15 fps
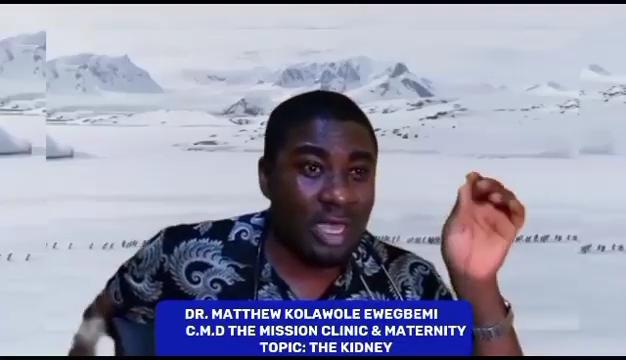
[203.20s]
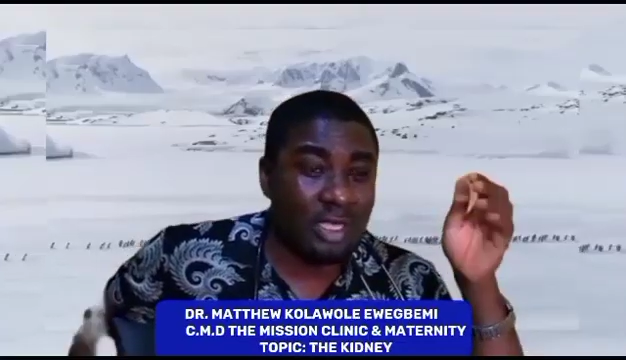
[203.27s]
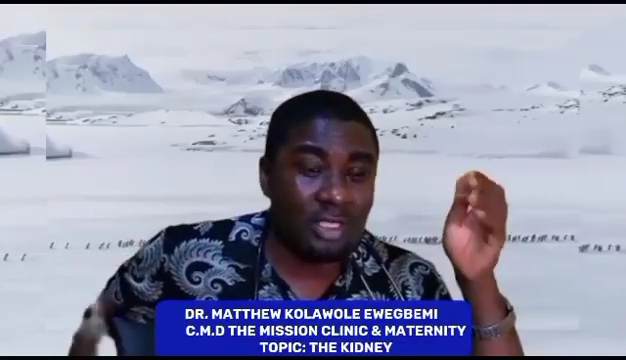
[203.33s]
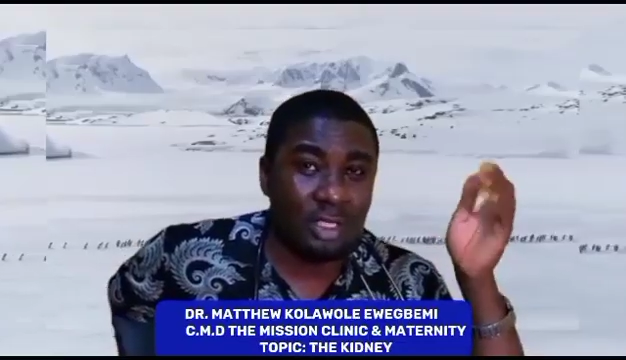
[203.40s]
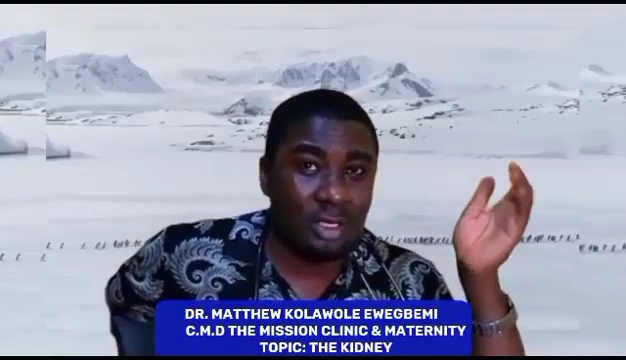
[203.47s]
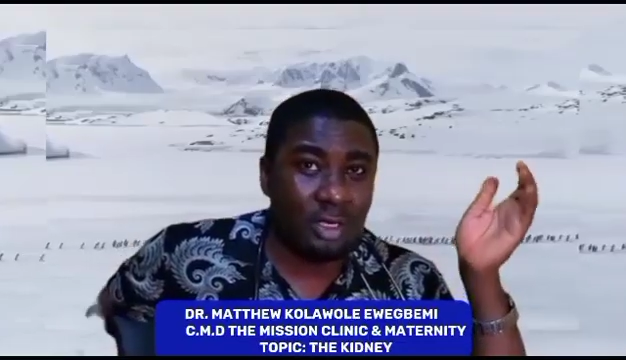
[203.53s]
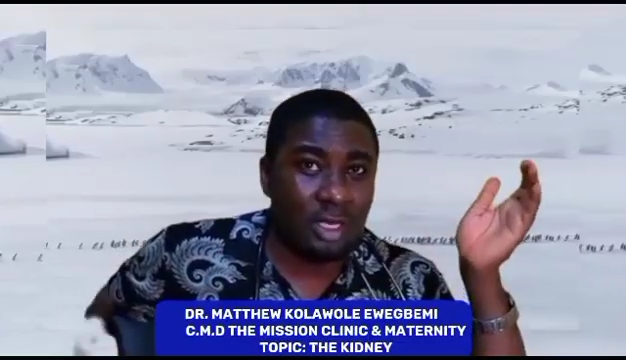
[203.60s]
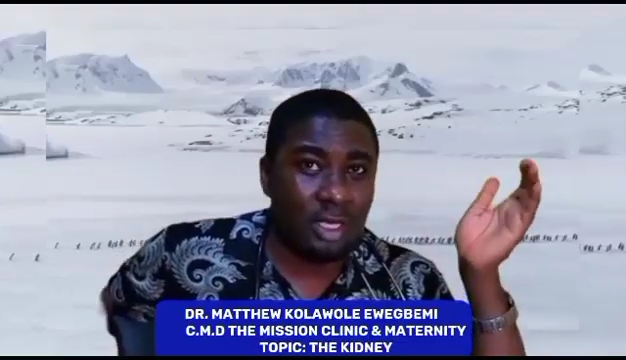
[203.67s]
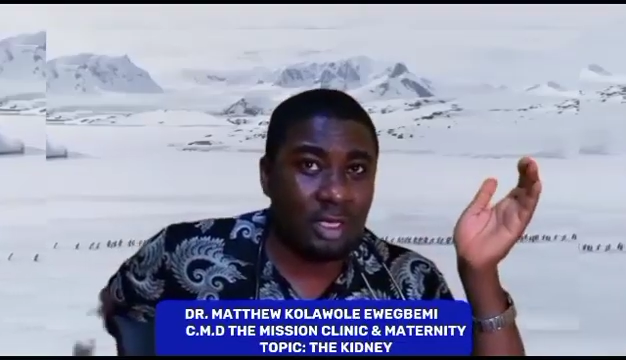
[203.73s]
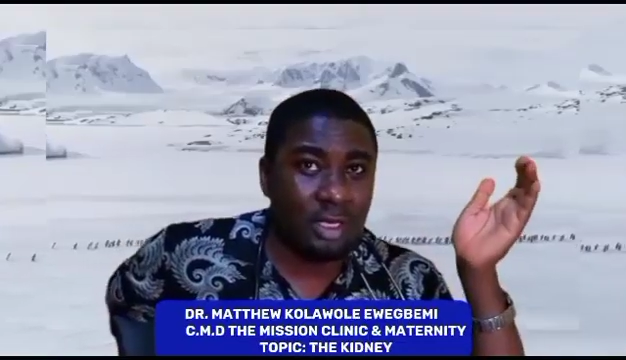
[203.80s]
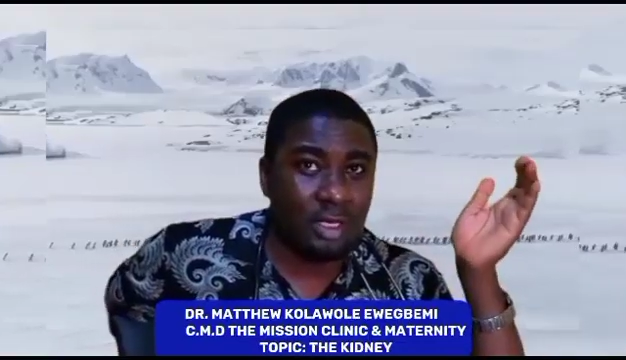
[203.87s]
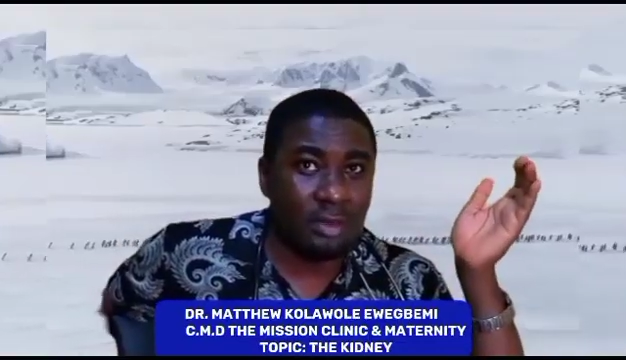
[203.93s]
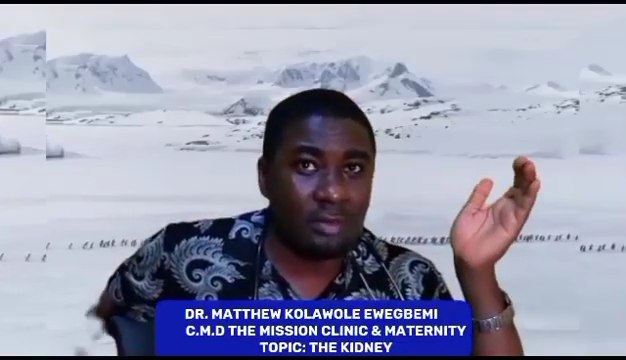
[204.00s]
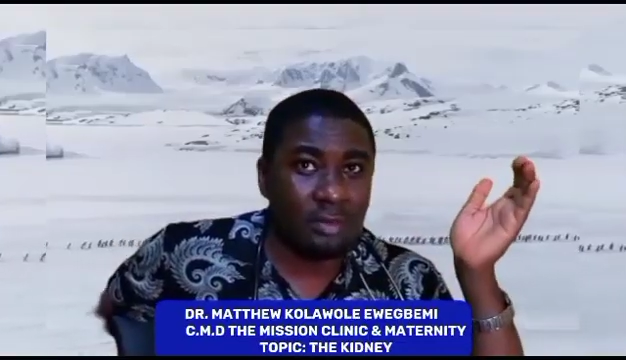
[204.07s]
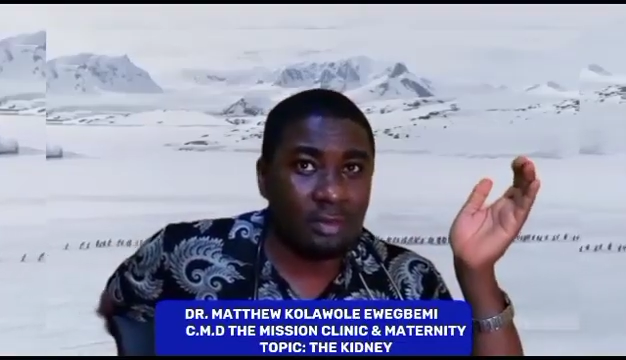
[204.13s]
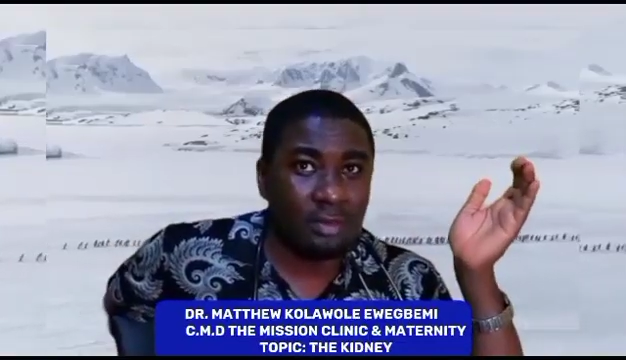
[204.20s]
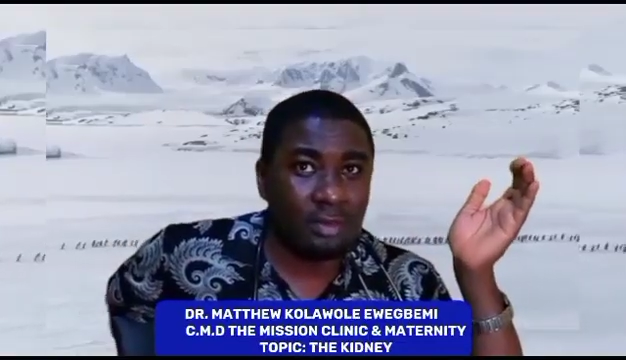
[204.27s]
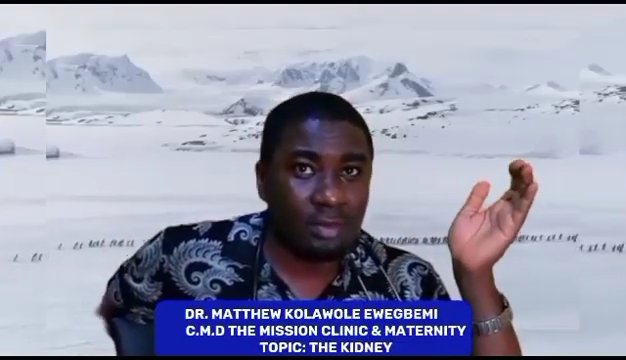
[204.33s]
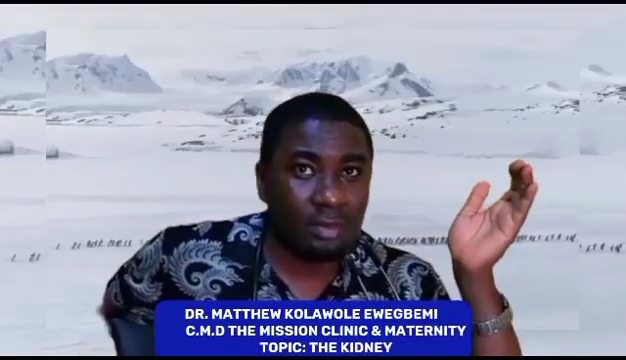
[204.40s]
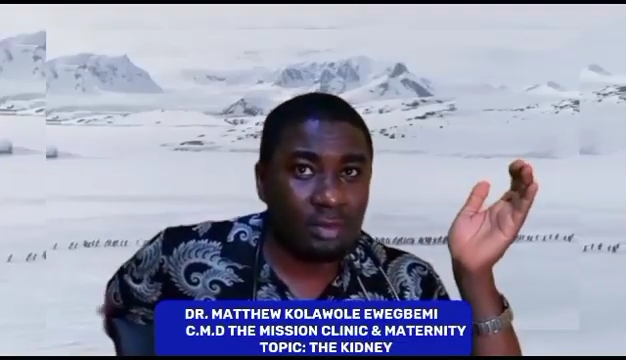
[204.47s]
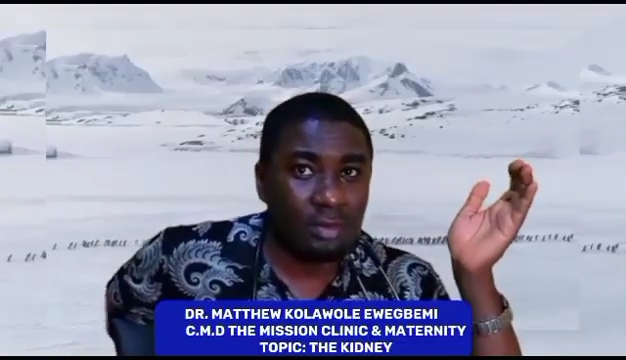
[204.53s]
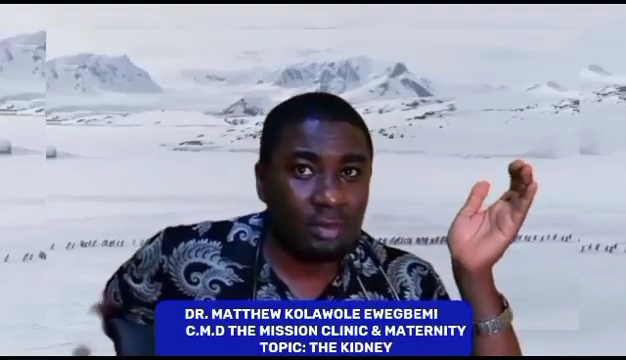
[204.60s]
injure your kidney.
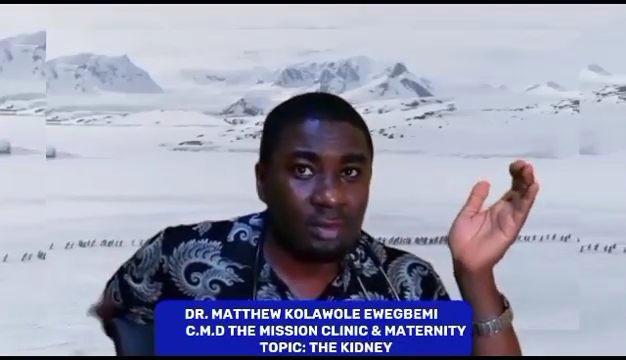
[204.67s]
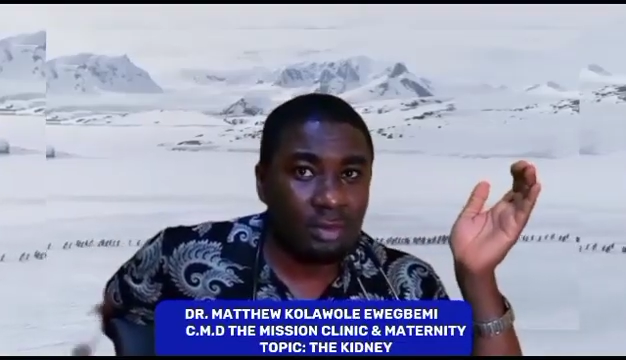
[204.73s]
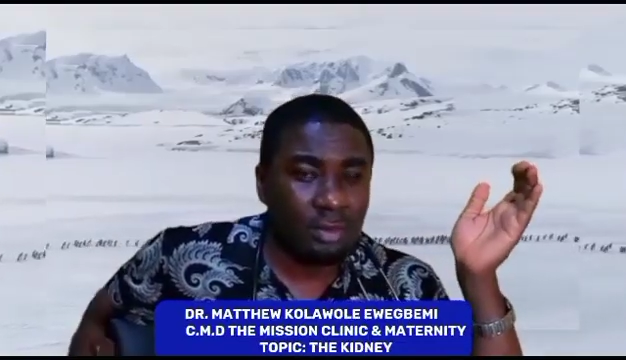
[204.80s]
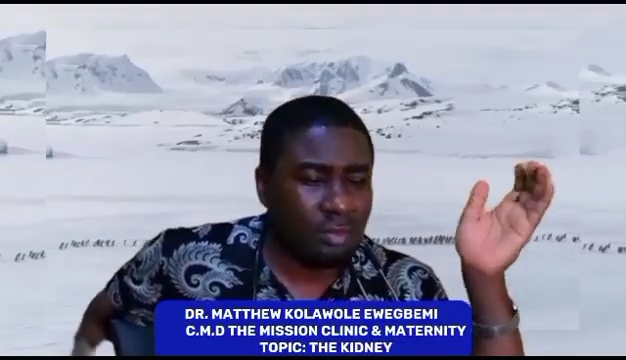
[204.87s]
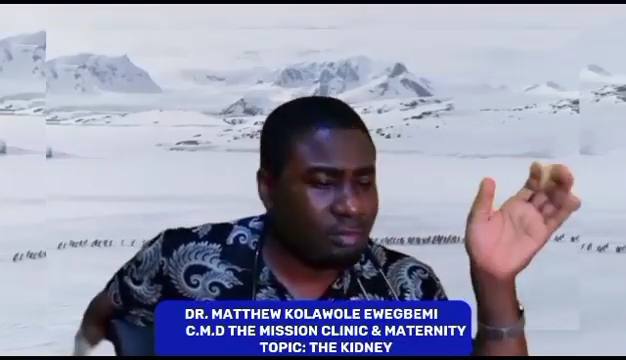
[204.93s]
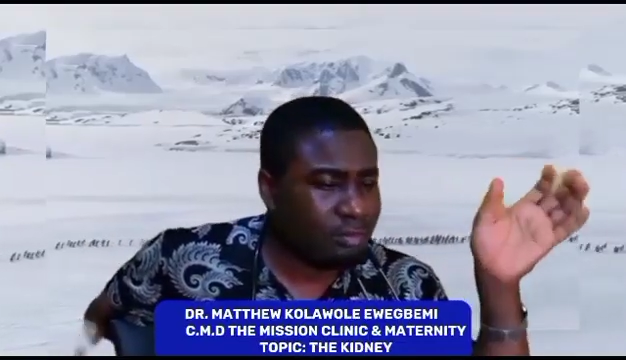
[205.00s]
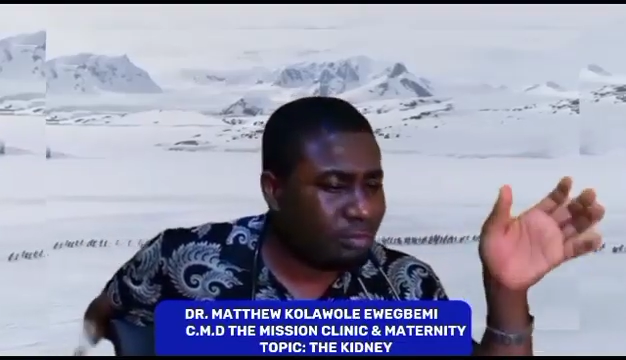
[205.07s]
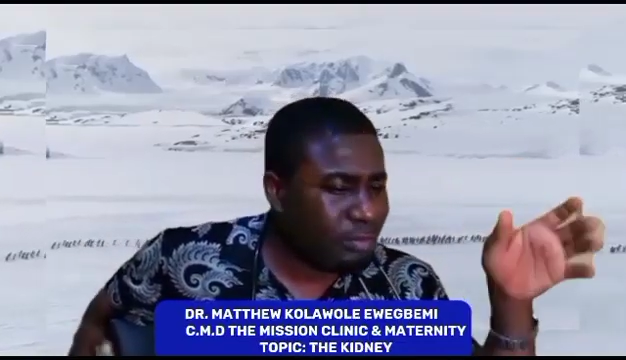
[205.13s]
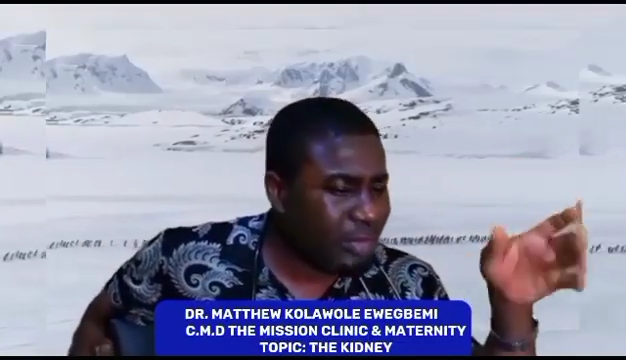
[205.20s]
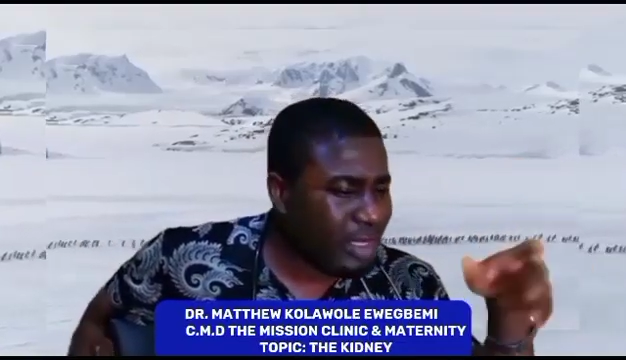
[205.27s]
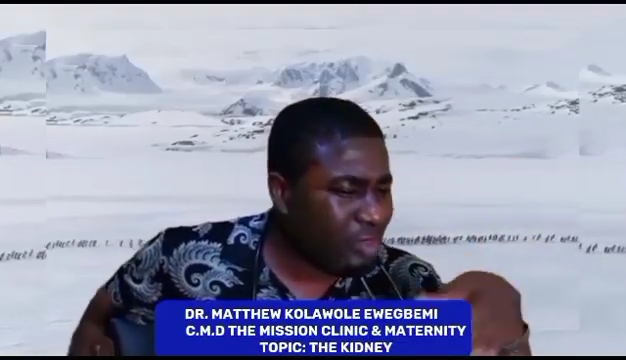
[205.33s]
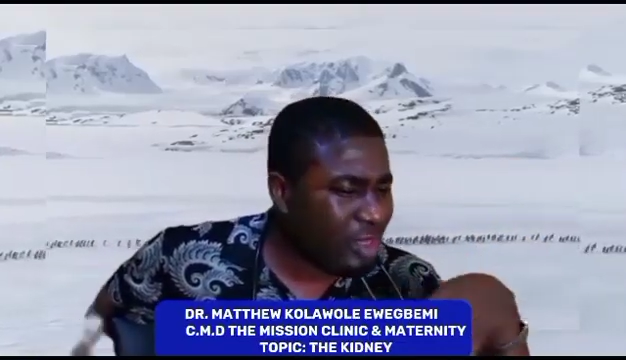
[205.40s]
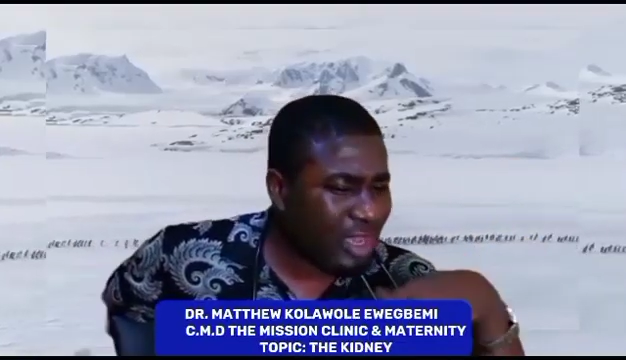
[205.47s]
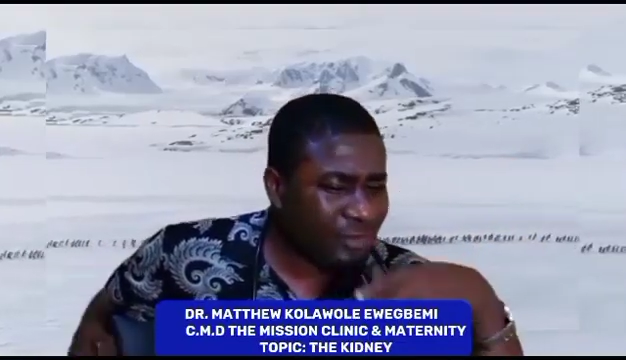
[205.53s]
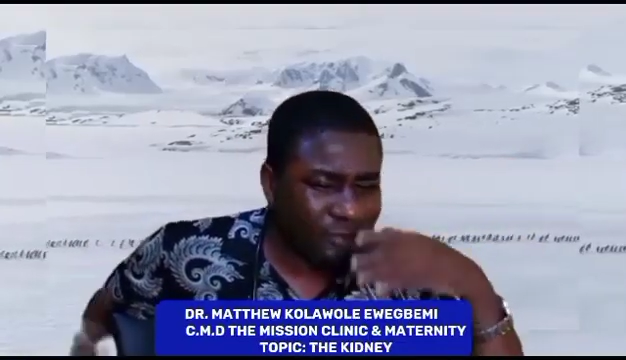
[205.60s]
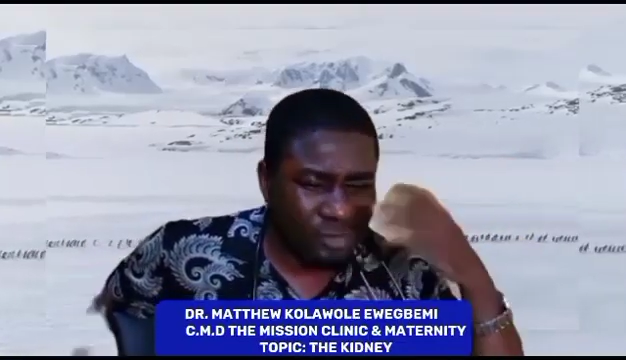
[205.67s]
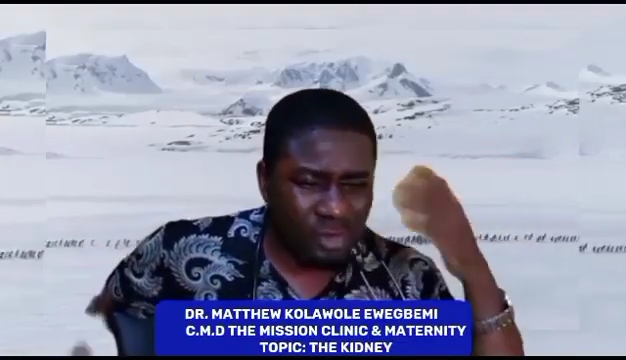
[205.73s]
You have,